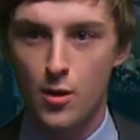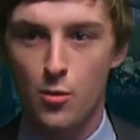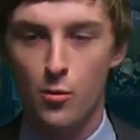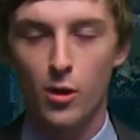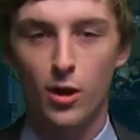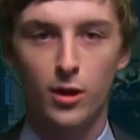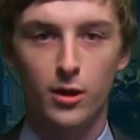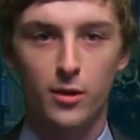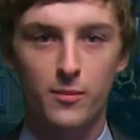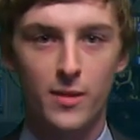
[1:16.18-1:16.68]

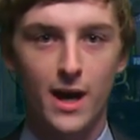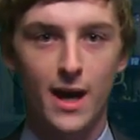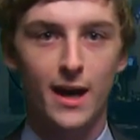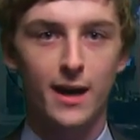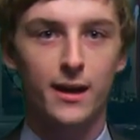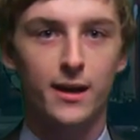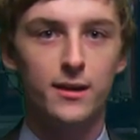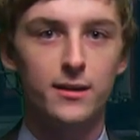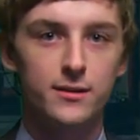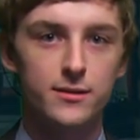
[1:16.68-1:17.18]
Welcome
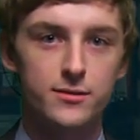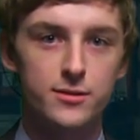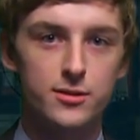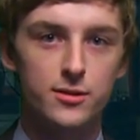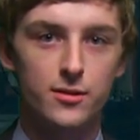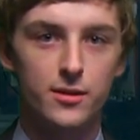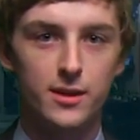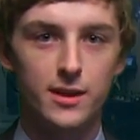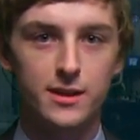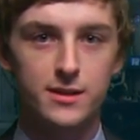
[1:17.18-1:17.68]
back
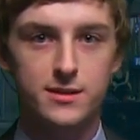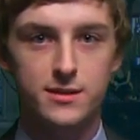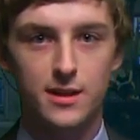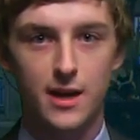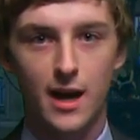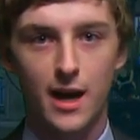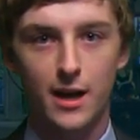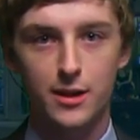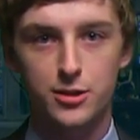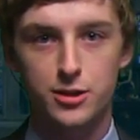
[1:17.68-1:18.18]
to this
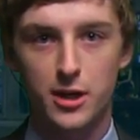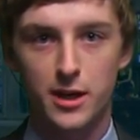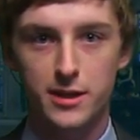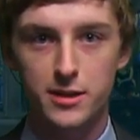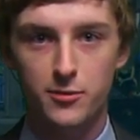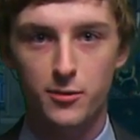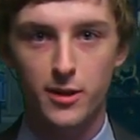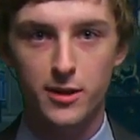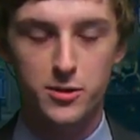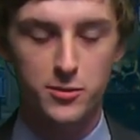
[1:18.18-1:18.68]
uh,
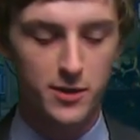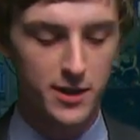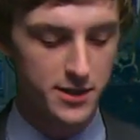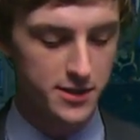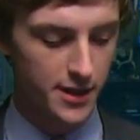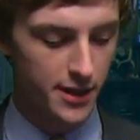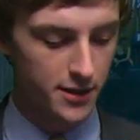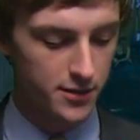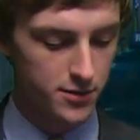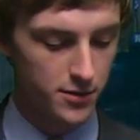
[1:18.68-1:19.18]
January
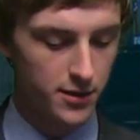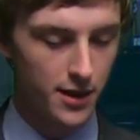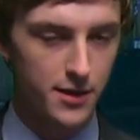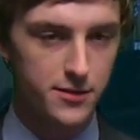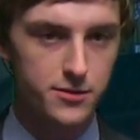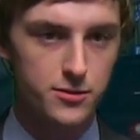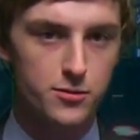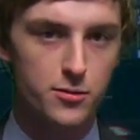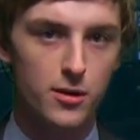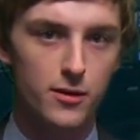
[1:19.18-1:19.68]
22nd,
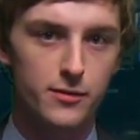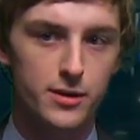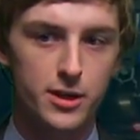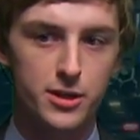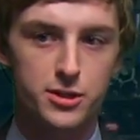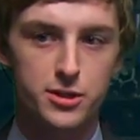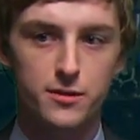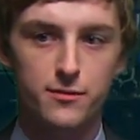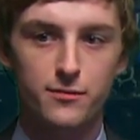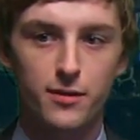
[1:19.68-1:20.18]
2012
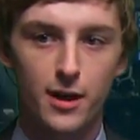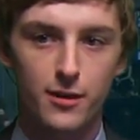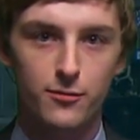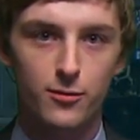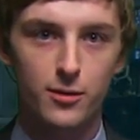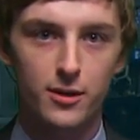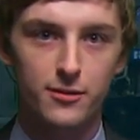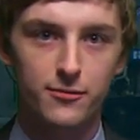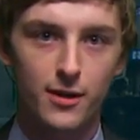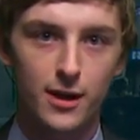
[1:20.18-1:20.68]
edition of
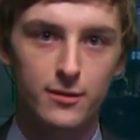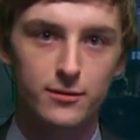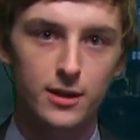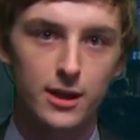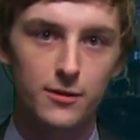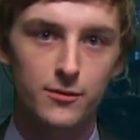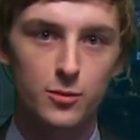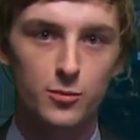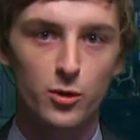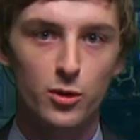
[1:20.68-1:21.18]
545
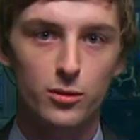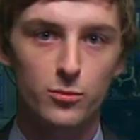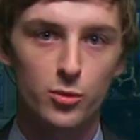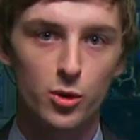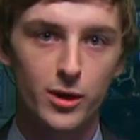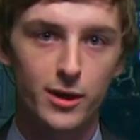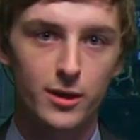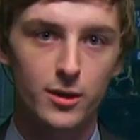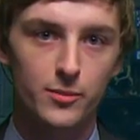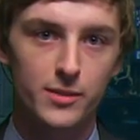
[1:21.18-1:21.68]
Live. I'm Roland
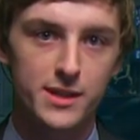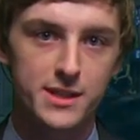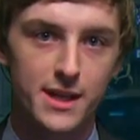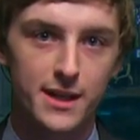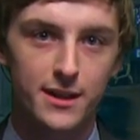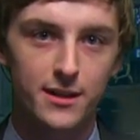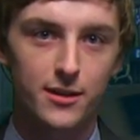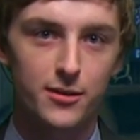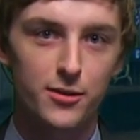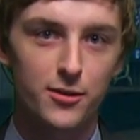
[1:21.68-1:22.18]
Boyd, and I'll be
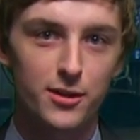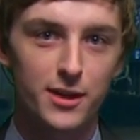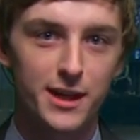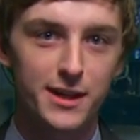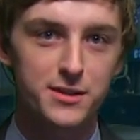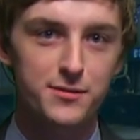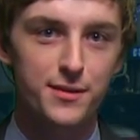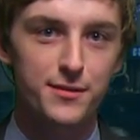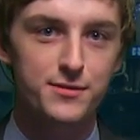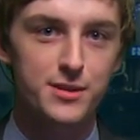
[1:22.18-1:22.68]
taking you through the
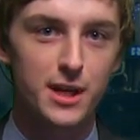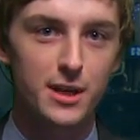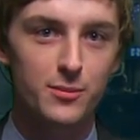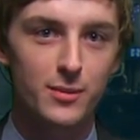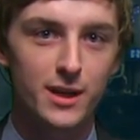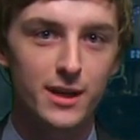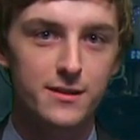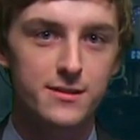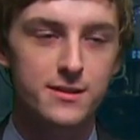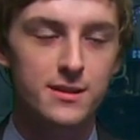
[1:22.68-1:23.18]
next 15
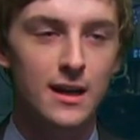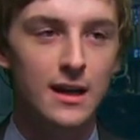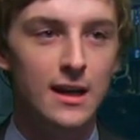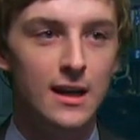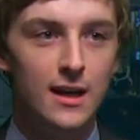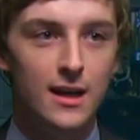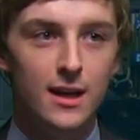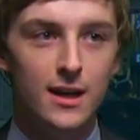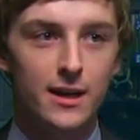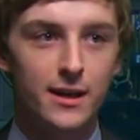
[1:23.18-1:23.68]
minutes
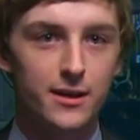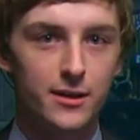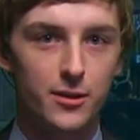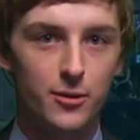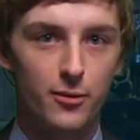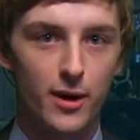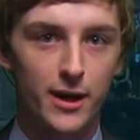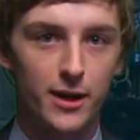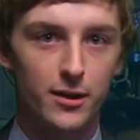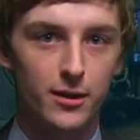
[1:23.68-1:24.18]
into
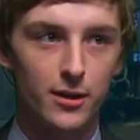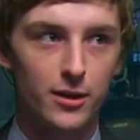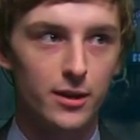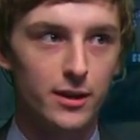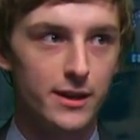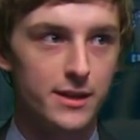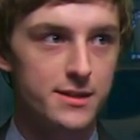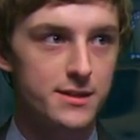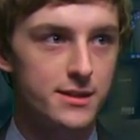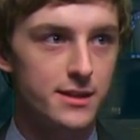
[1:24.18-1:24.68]
the
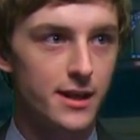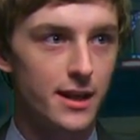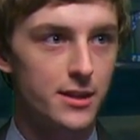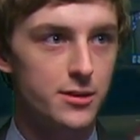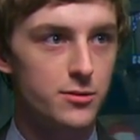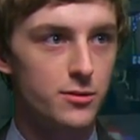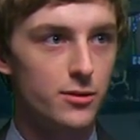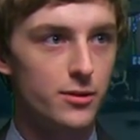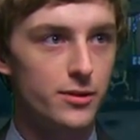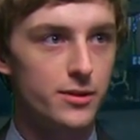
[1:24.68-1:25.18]
regularly
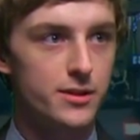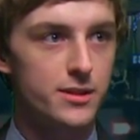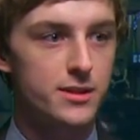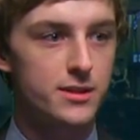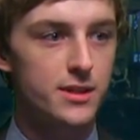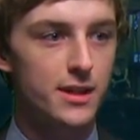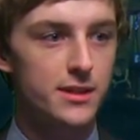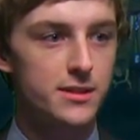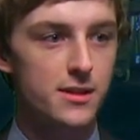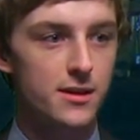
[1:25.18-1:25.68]
scheduled
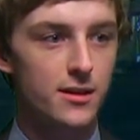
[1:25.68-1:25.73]
6